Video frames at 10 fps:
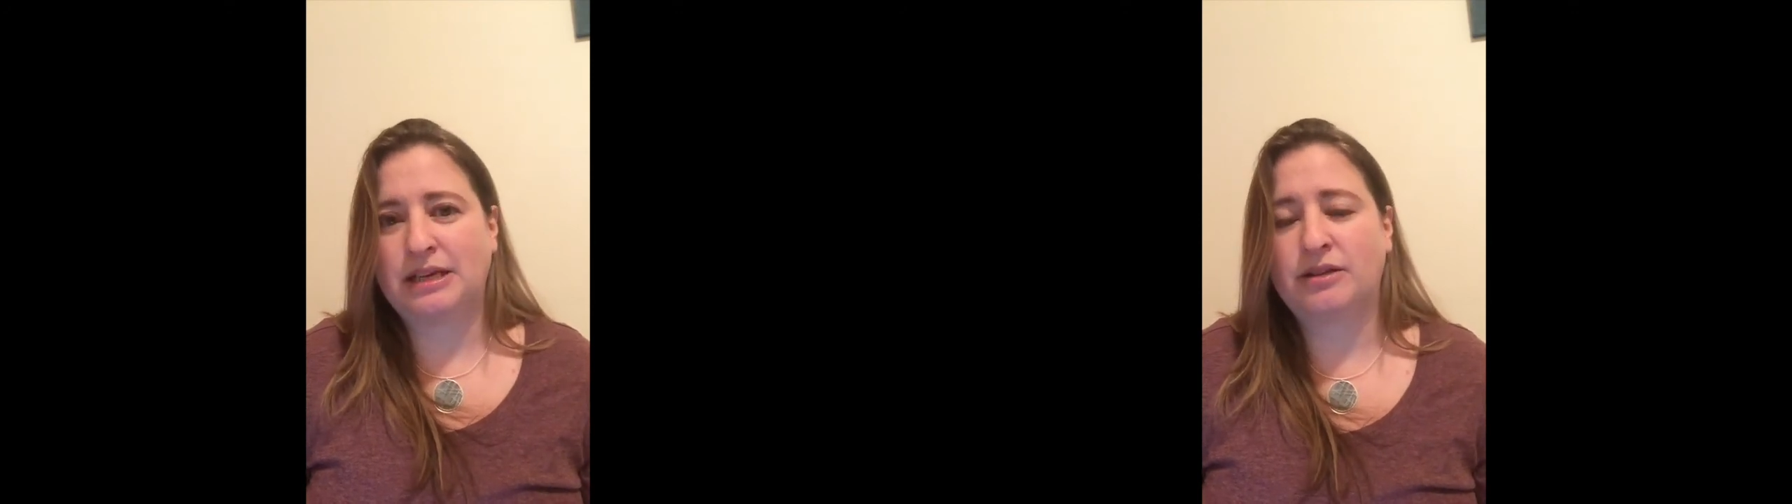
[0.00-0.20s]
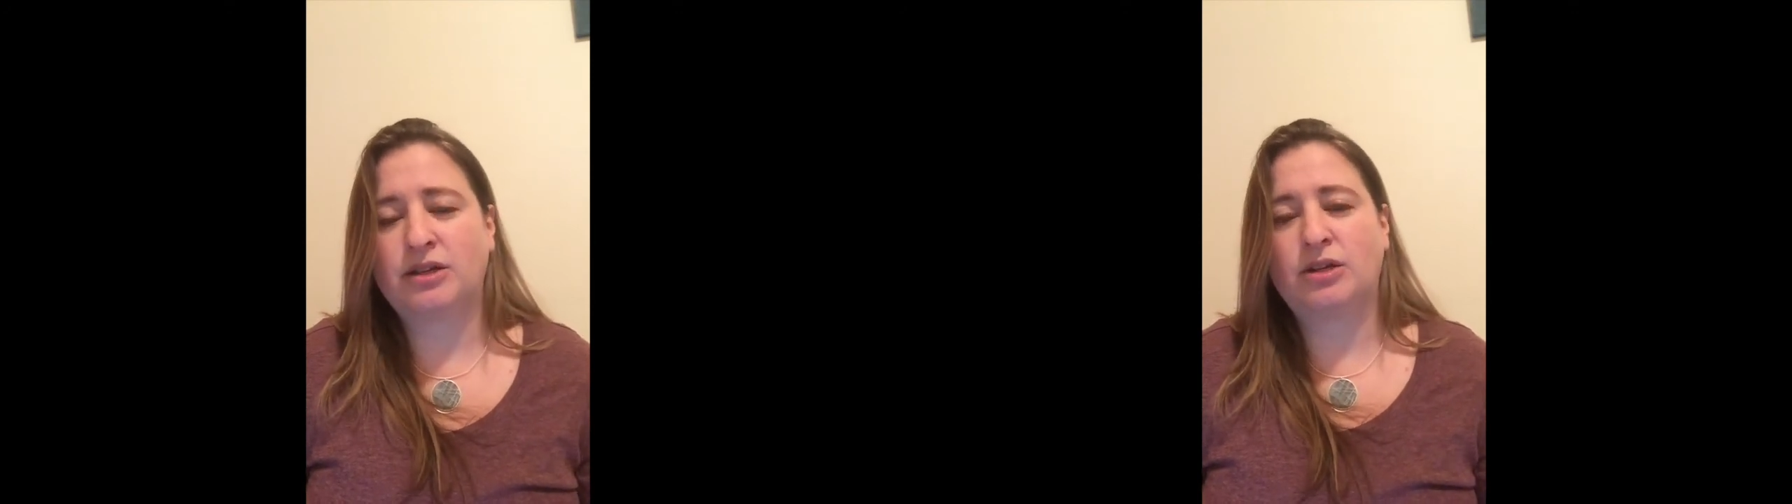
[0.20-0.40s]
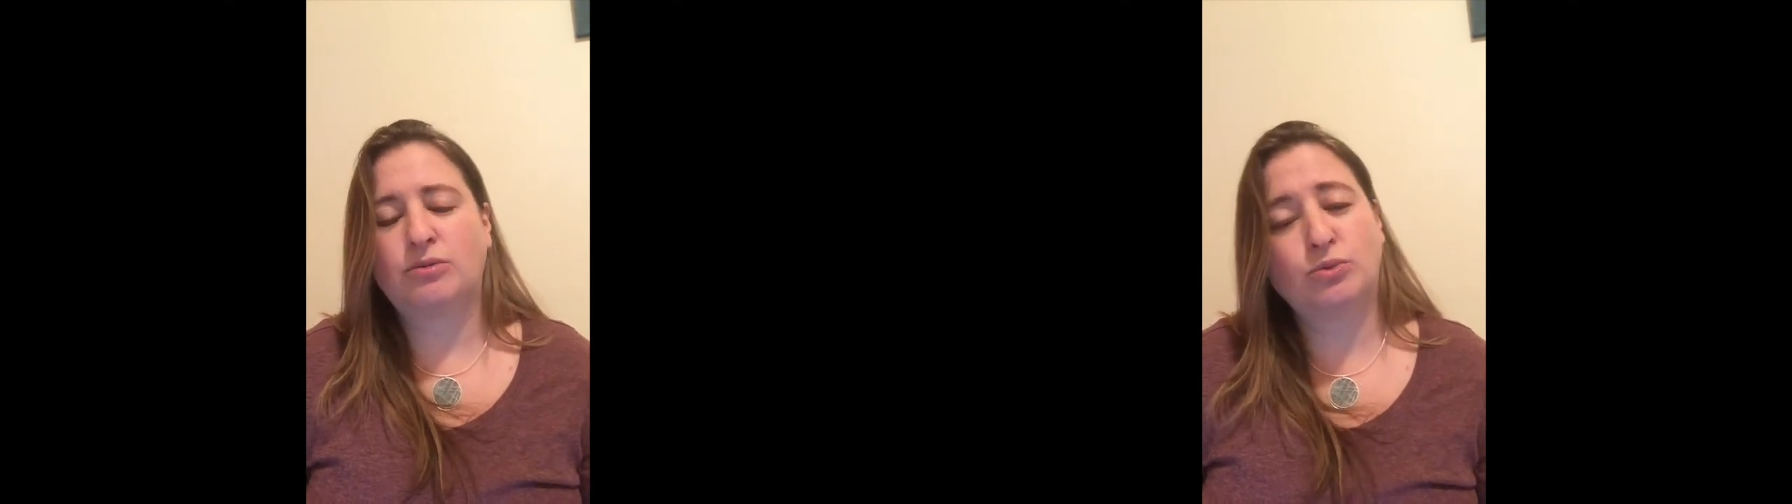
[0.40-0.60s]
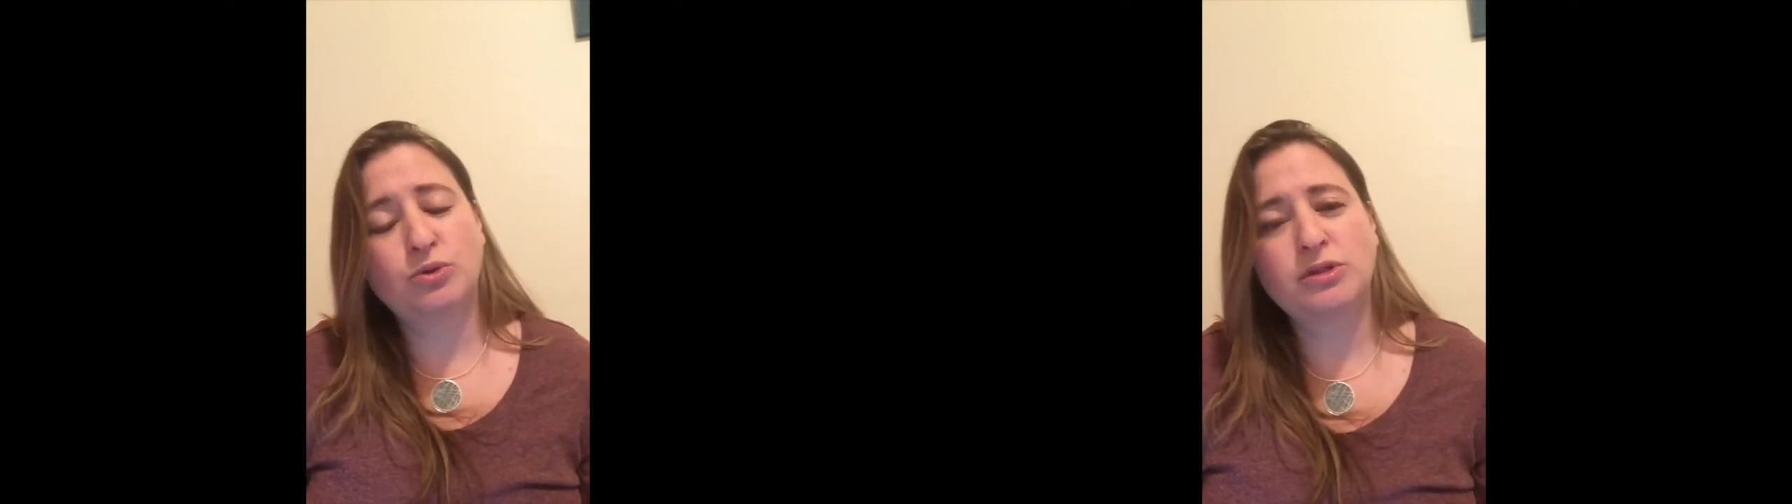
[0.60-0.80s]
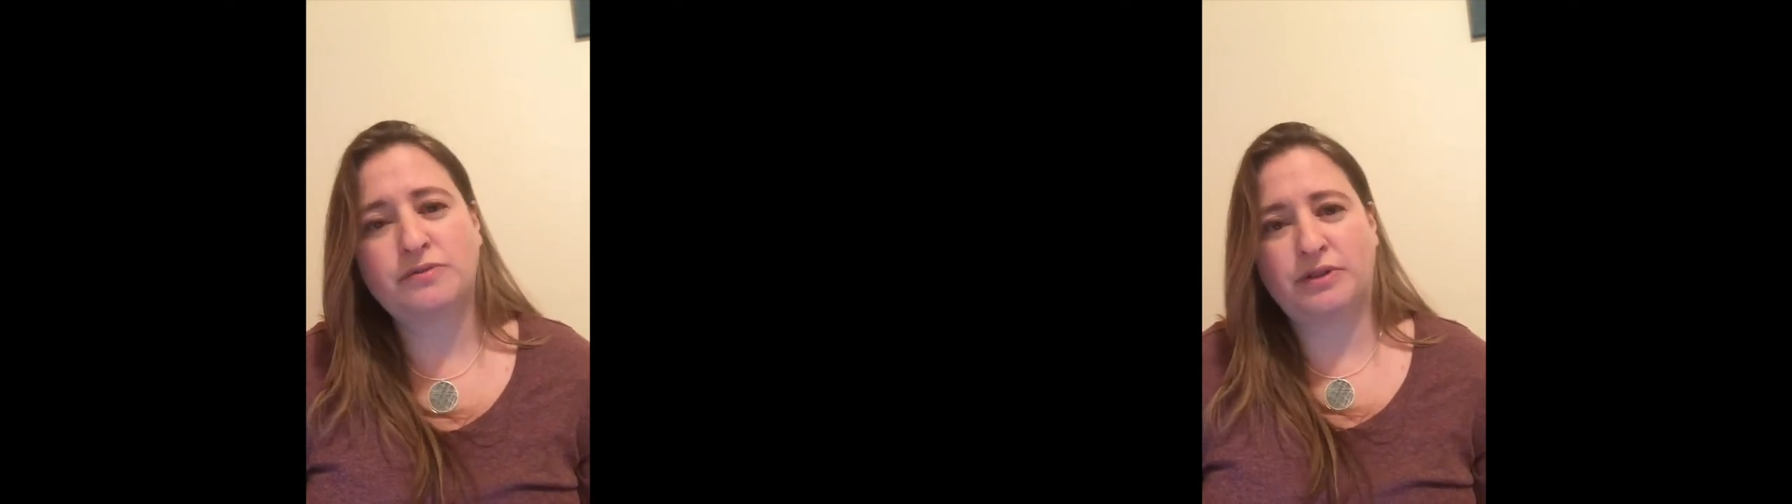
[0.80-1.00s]
and there are
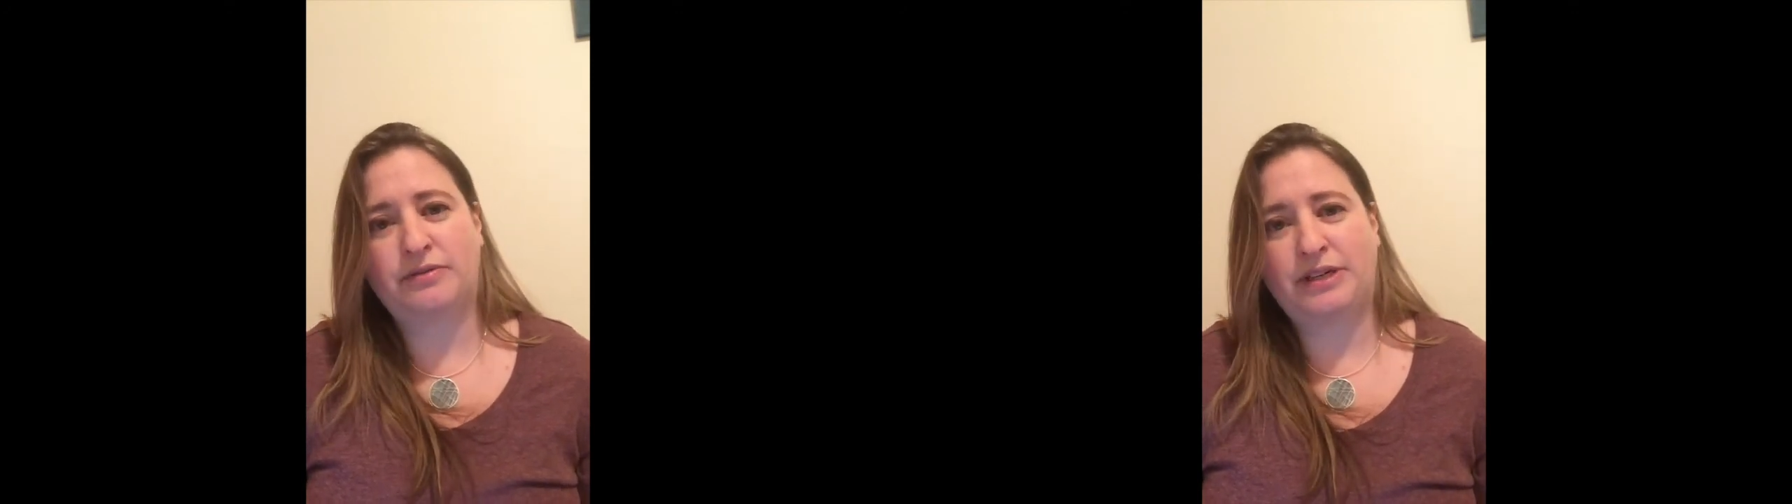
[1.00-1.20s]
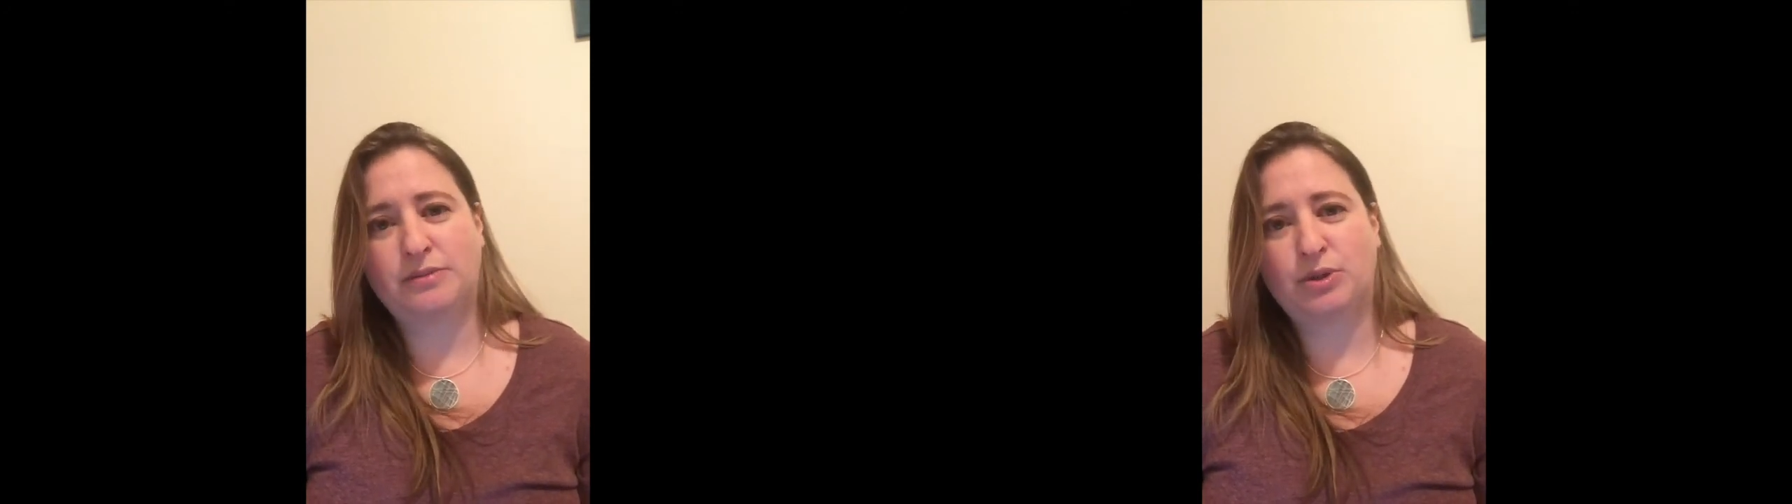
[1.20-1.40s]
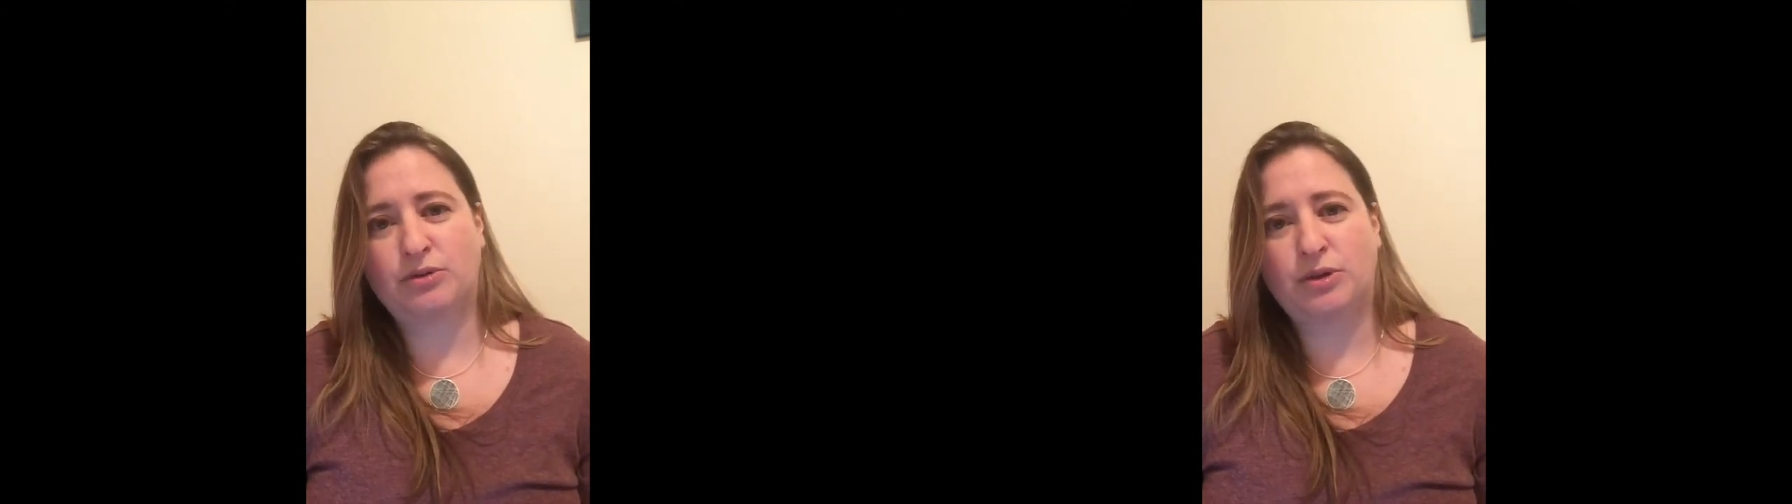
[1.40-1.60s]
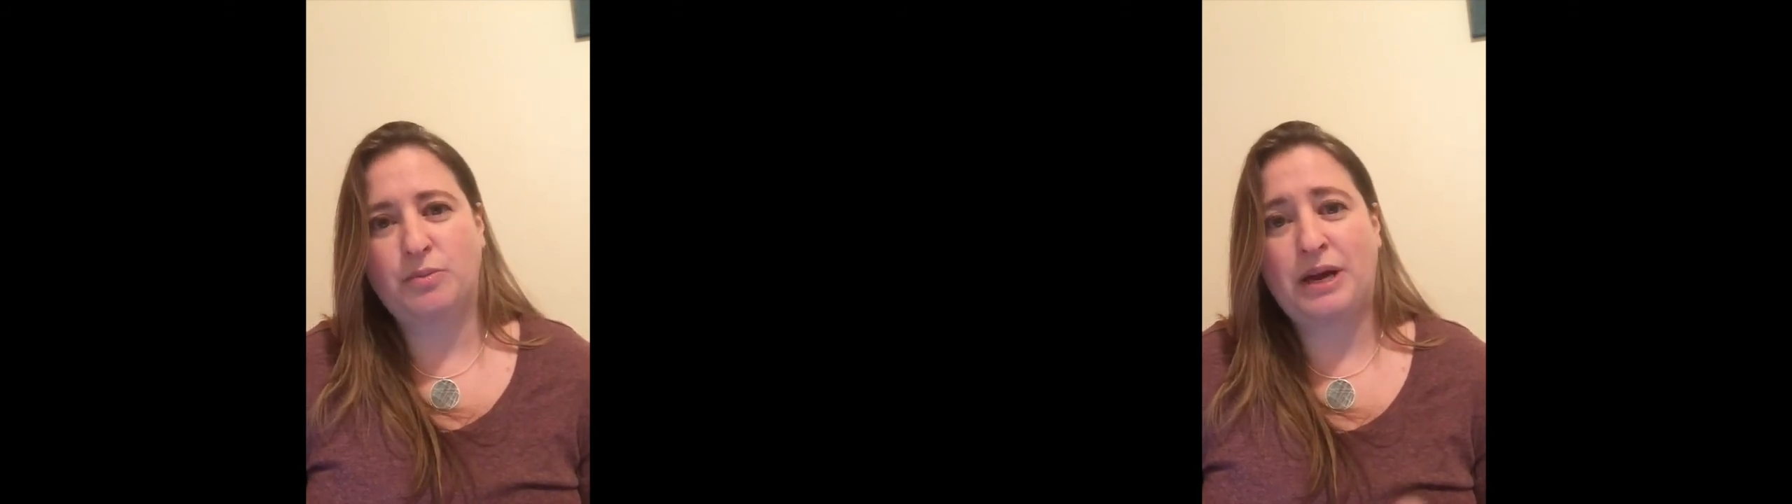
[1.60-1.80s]
rules for the Facebook group.